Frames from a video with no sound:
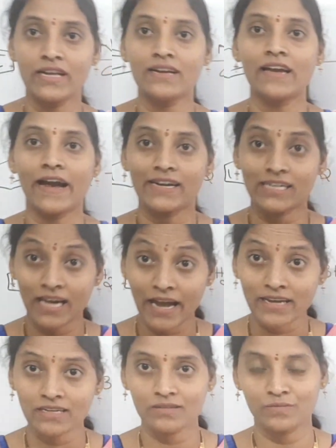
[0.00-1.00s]
attack
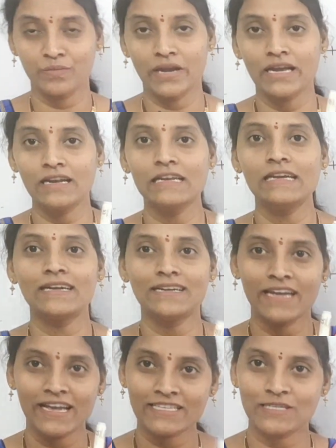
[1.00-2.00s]
mainly
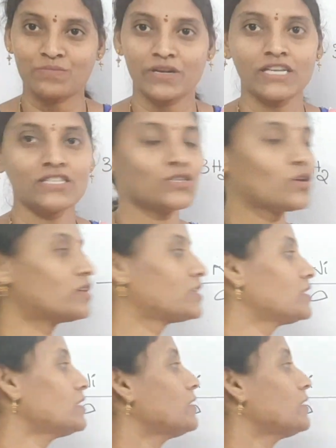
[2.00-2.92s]
takes place on